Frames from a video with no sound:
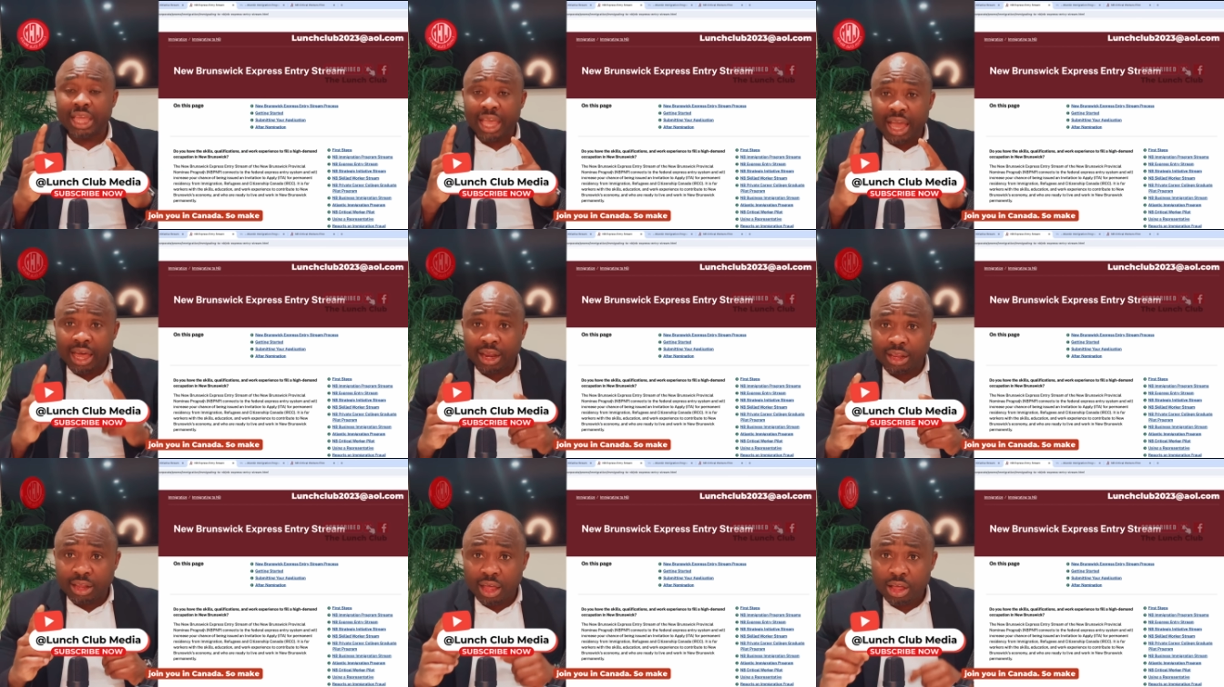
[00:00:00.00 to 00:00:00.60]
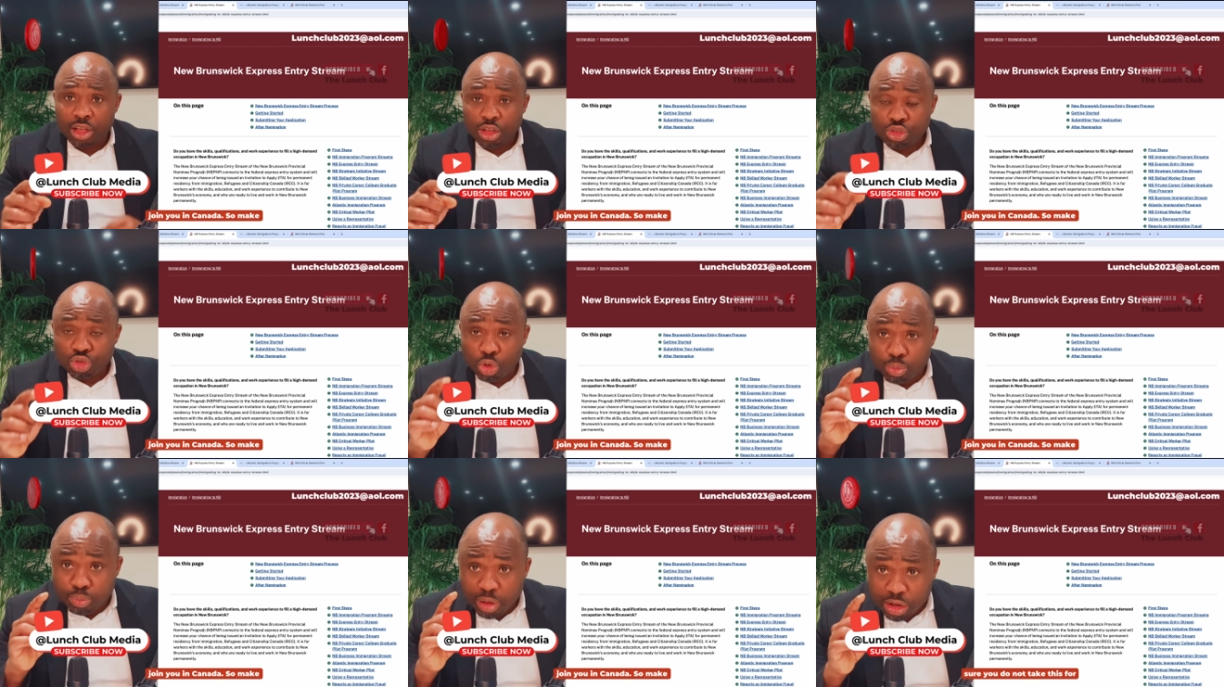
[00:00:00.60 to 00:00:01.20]
Canada.
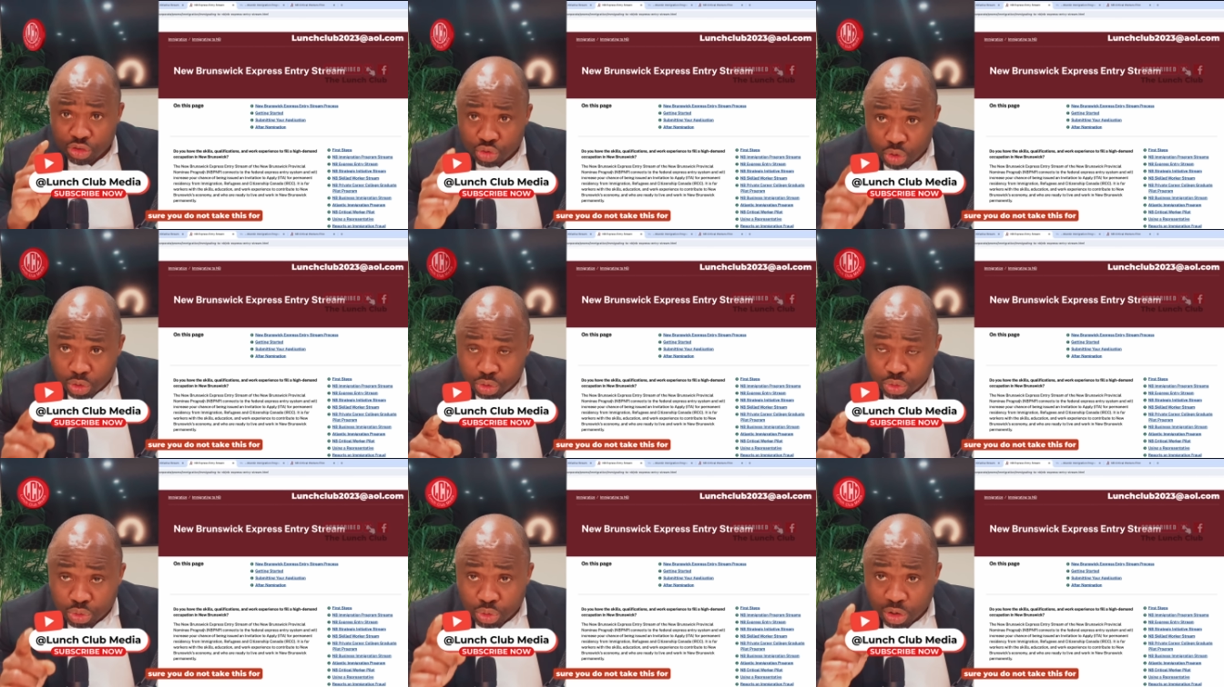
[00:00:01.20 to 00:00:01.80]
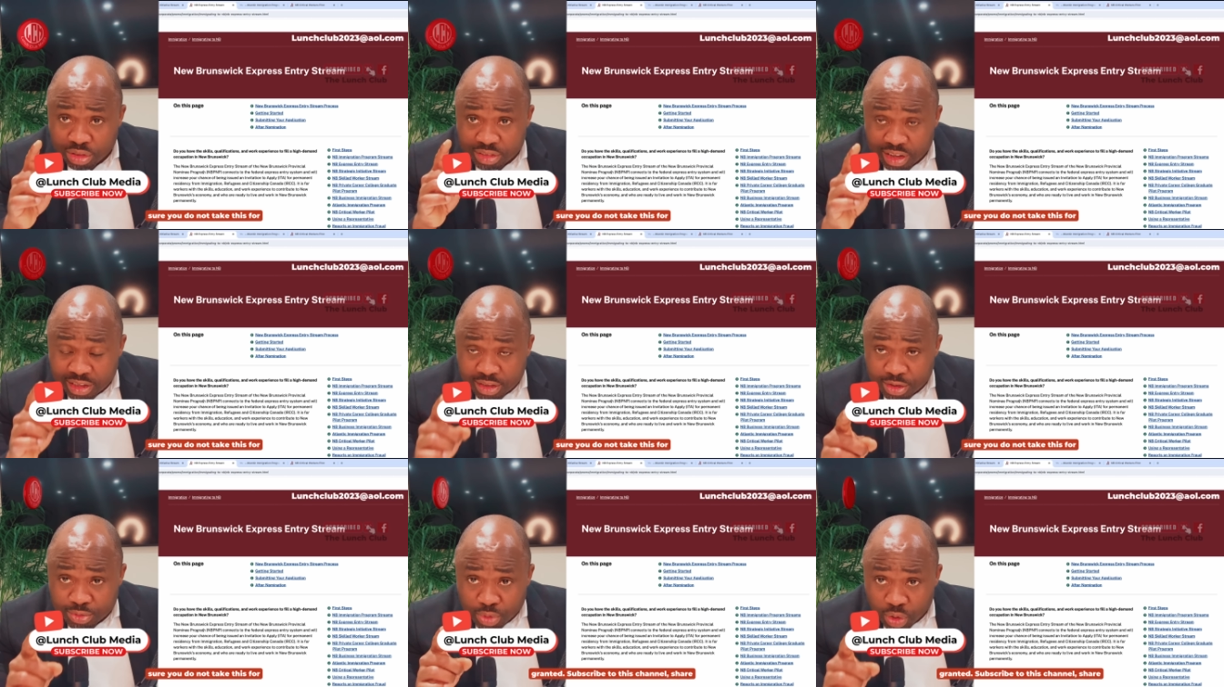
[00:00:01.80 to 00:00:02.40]
So make sure you do not take
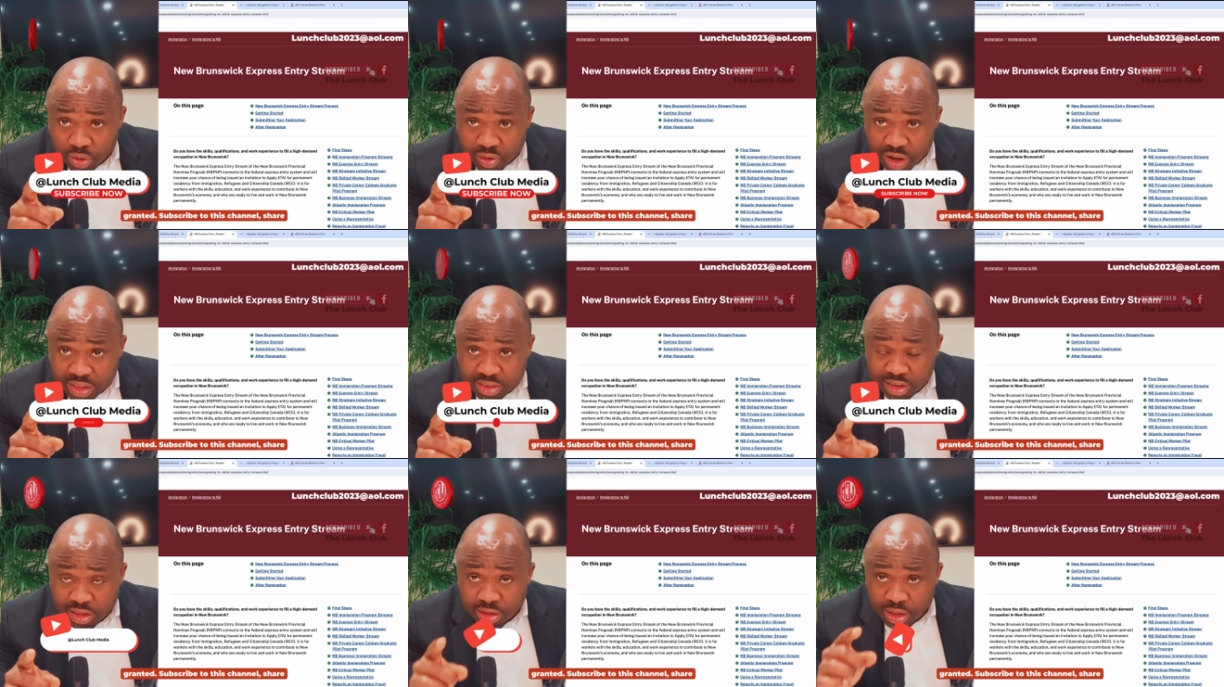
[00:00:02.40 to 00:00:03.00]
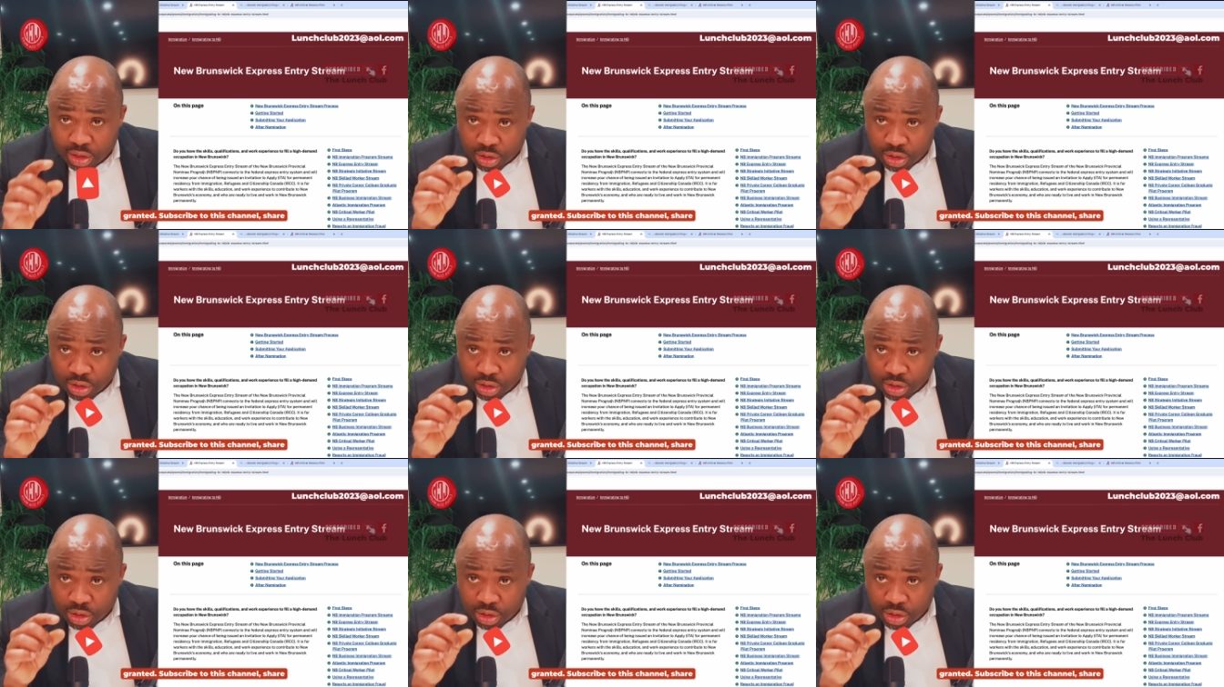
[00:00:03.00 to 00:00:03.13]
this for granted.